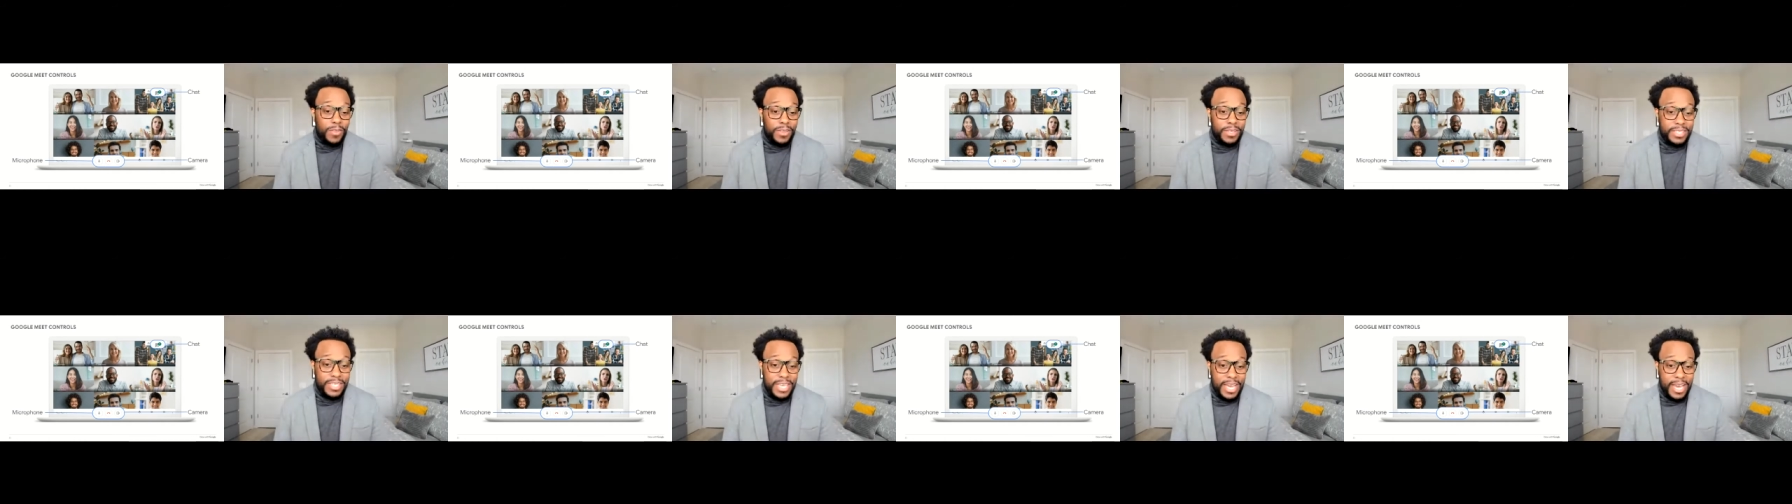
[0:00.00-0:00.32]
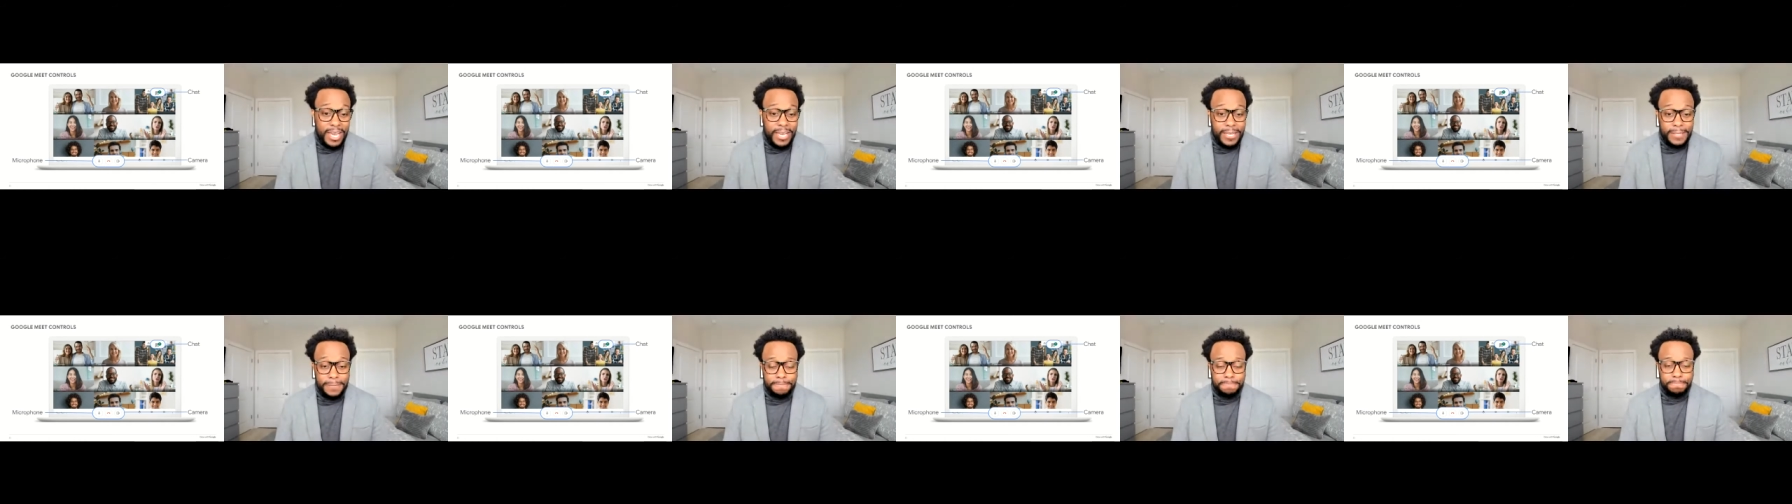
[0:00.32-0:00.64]

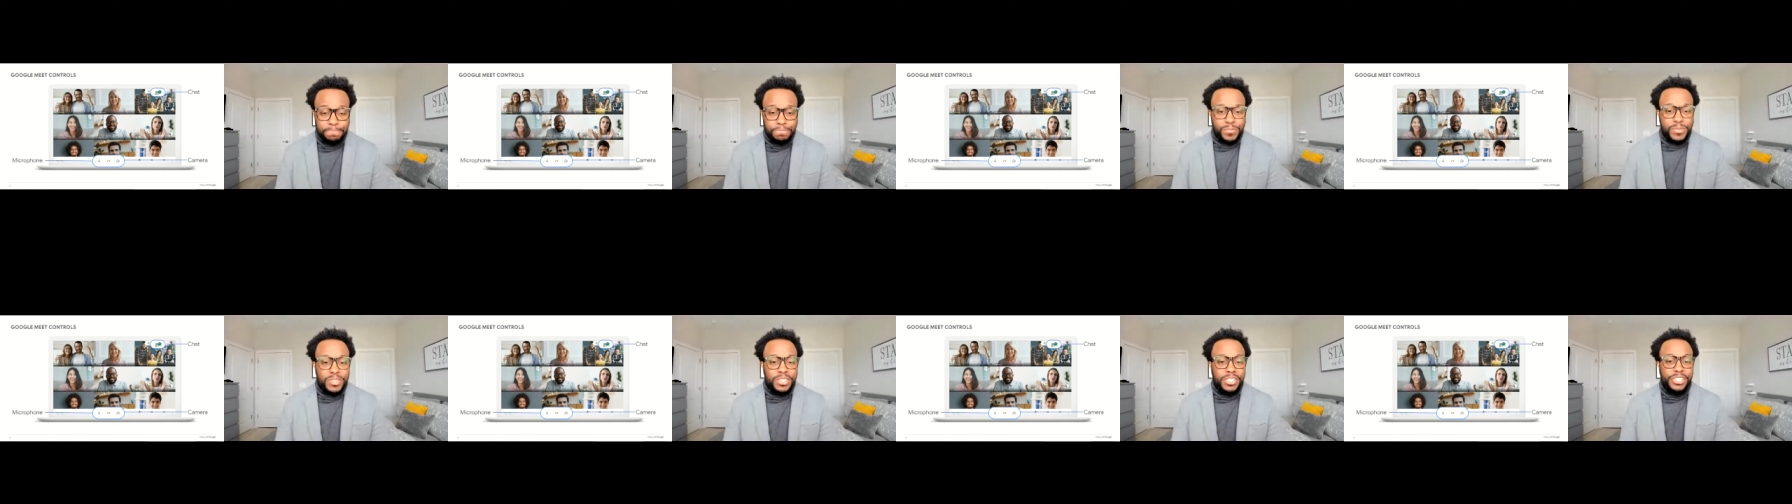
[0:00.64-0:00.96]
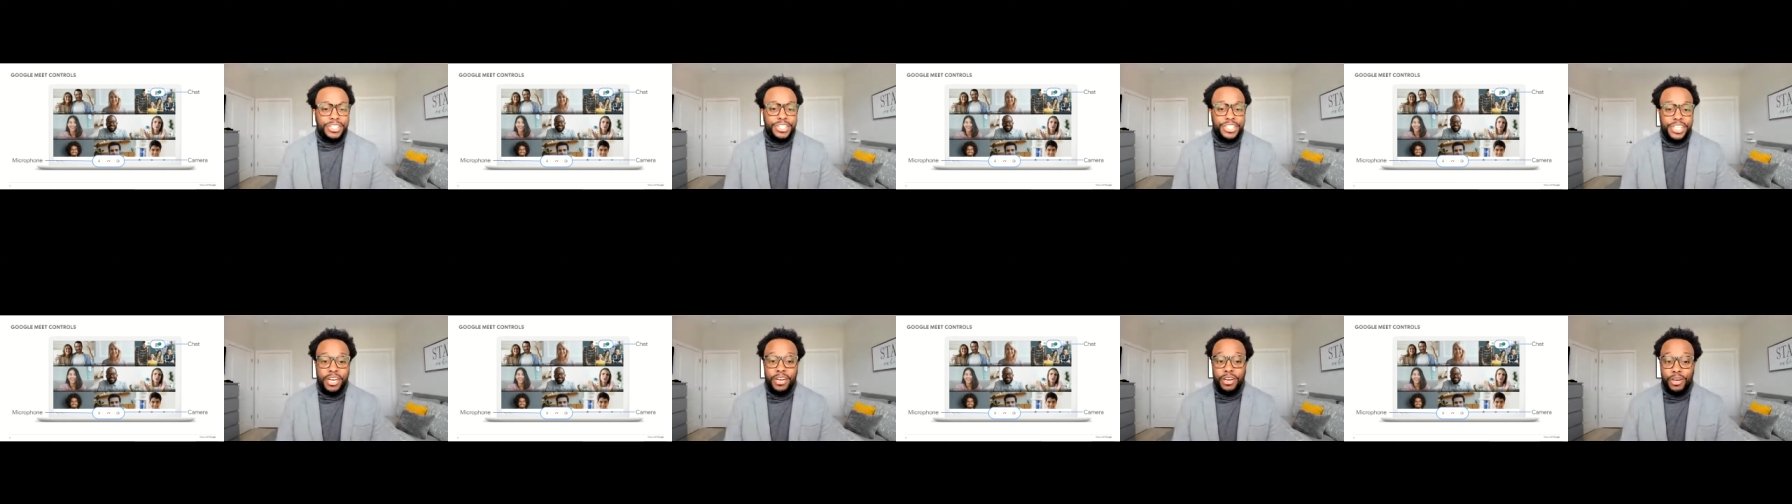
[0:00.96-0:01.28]
time to
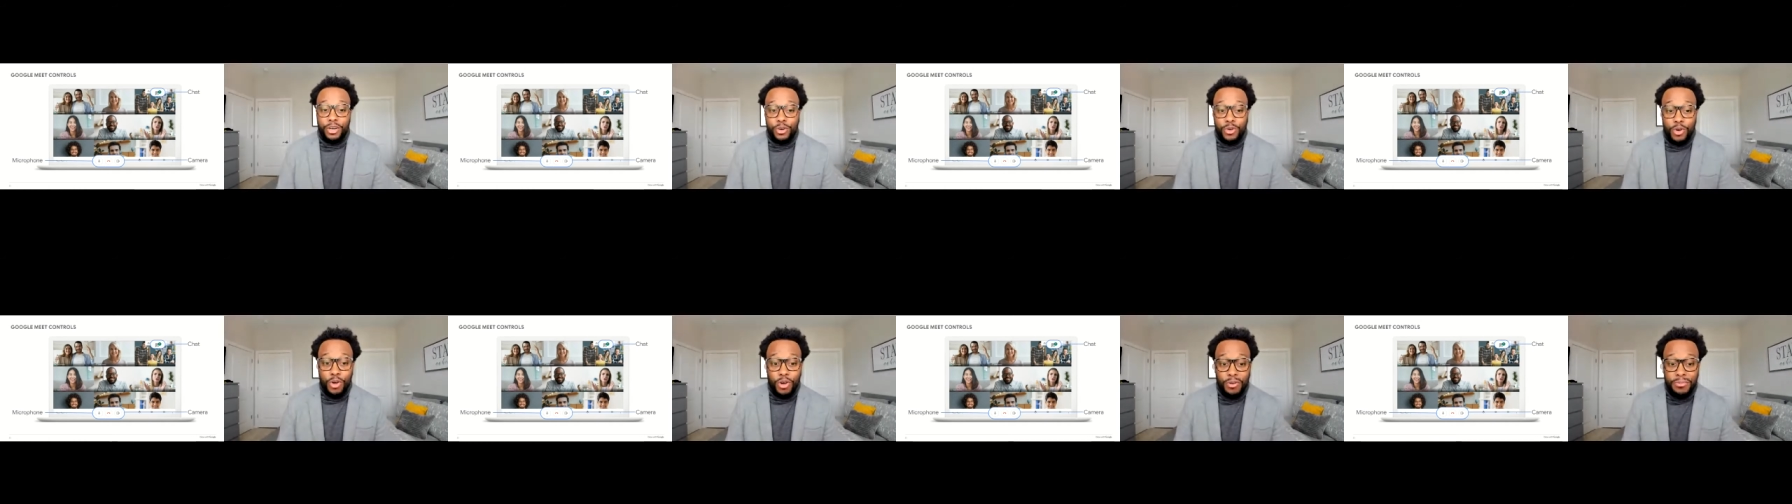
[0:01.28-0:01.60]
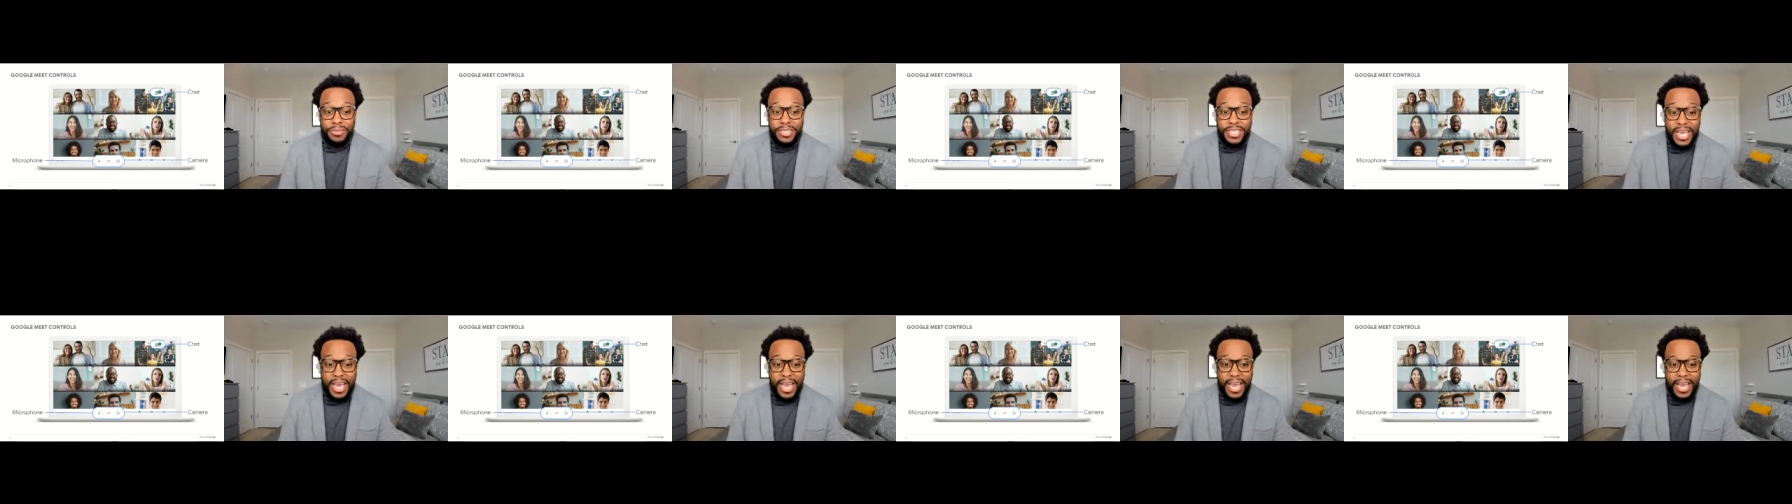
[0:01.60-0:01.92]
share a Chrome
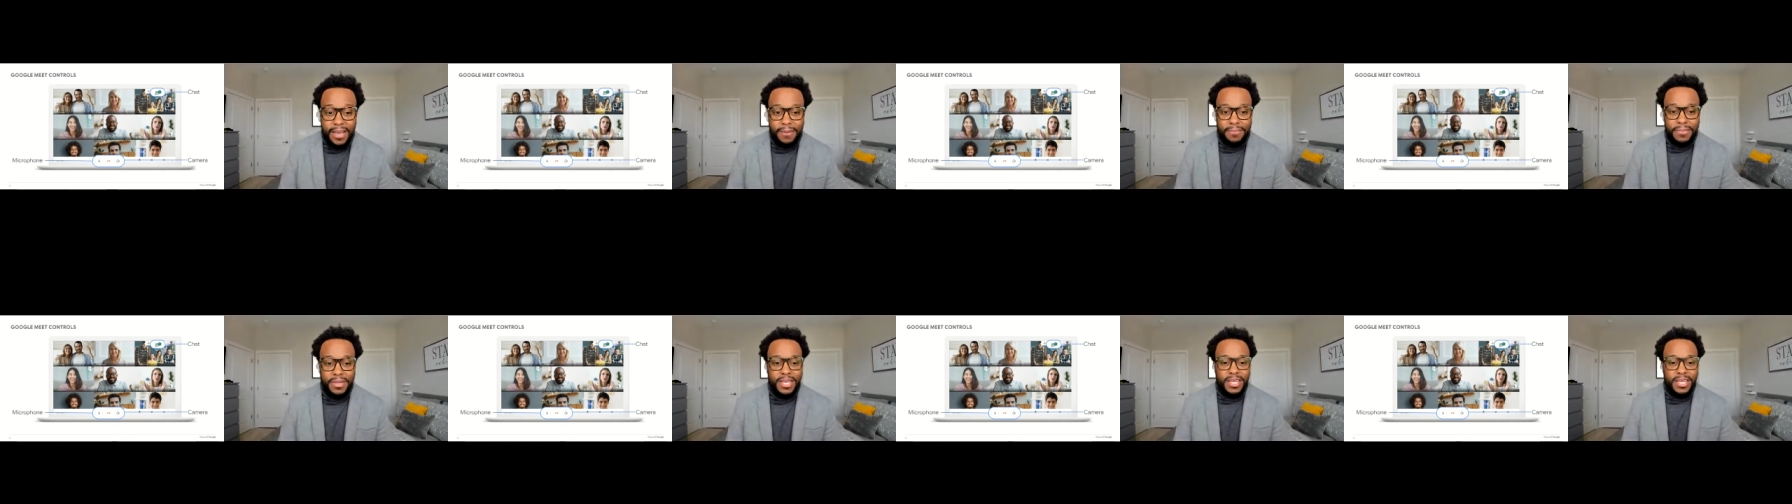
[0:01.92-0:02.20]
tab.